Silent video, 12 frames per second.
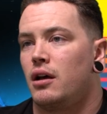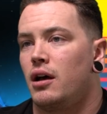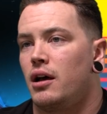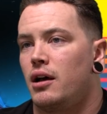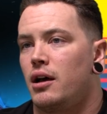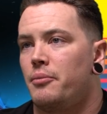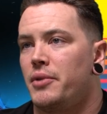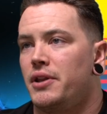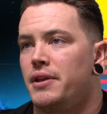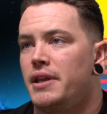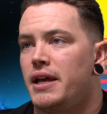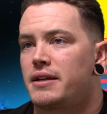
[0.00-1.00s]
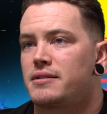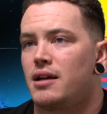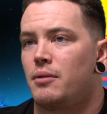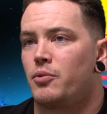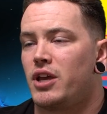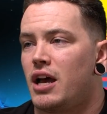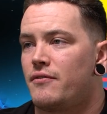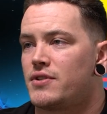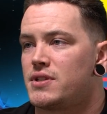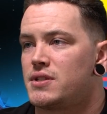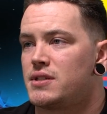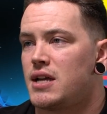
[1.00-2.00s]
Um, next up, we have
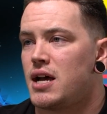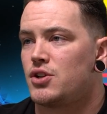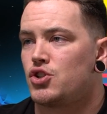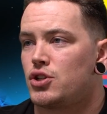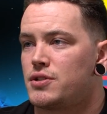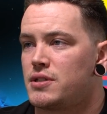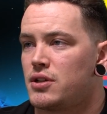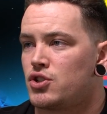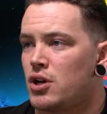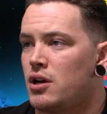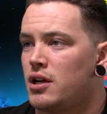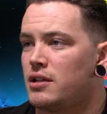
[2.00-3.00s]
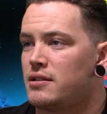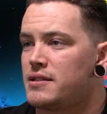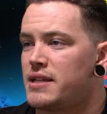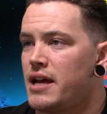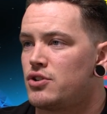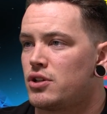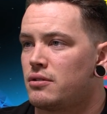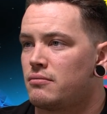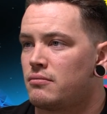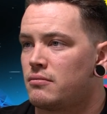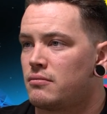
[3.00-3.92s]
Saj, Sajan. Sajan.